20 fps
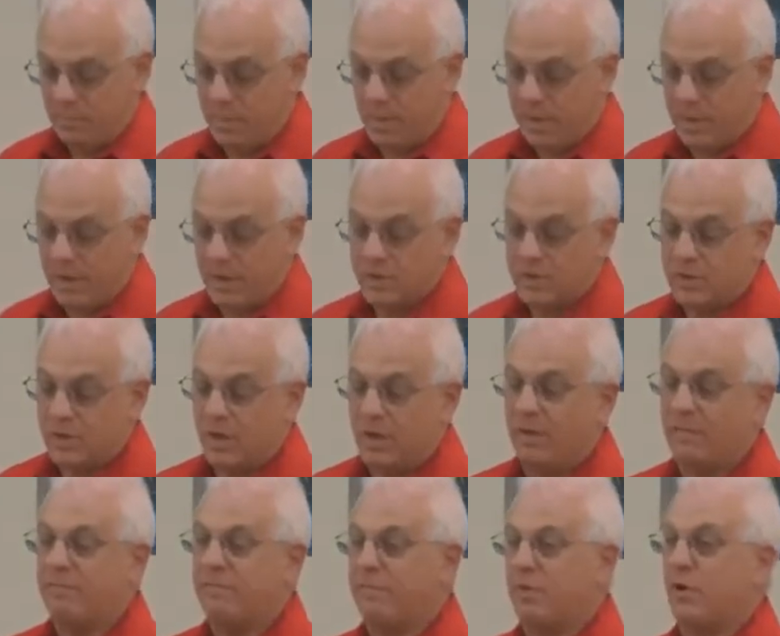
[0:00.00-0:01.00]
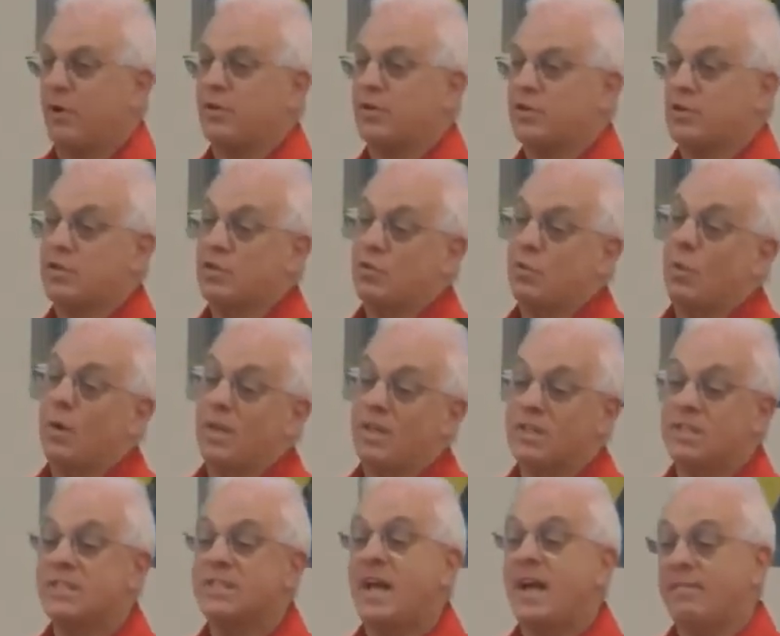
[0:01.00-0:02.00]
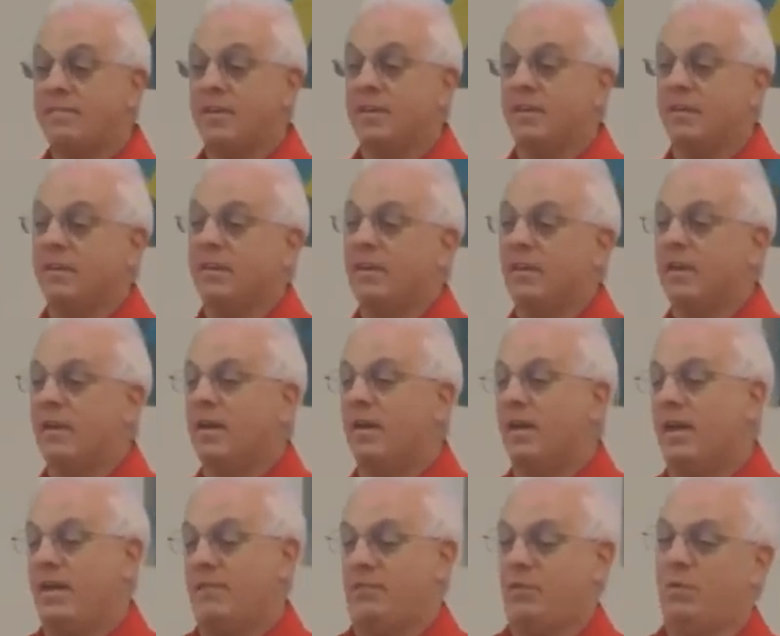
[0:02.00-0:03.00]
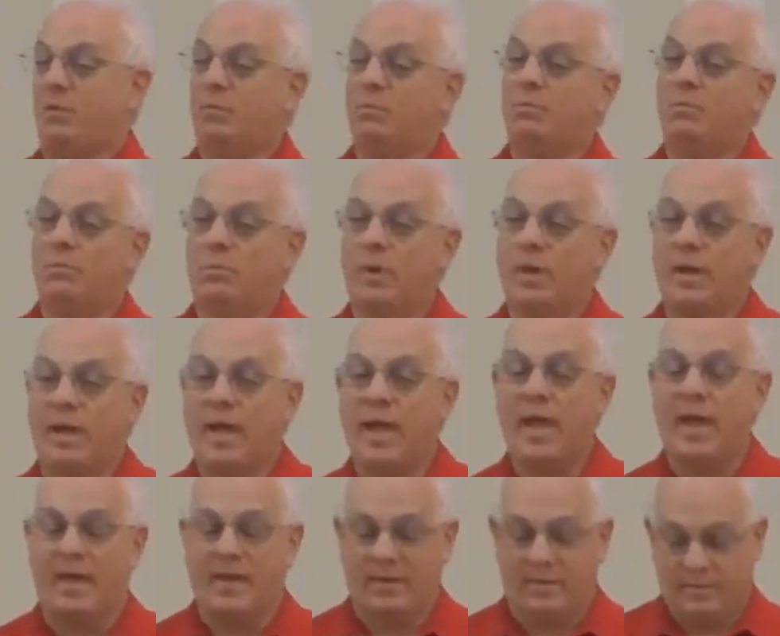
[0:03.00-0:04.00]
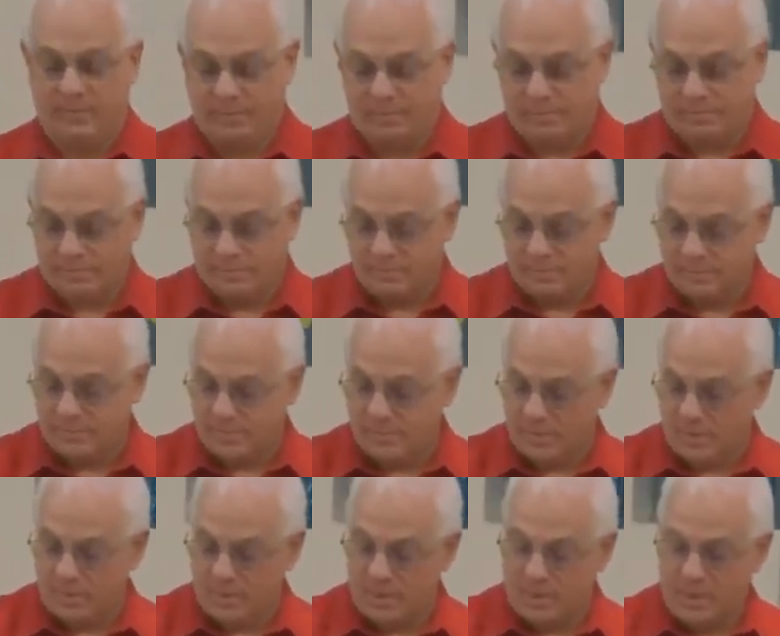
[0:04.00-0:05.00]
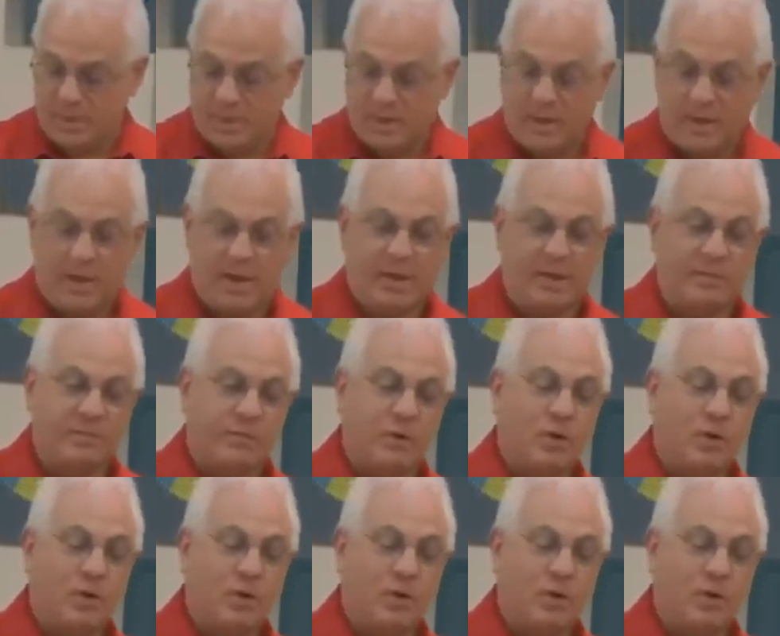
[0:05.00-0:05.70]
because of verse 27, if you read ahead. And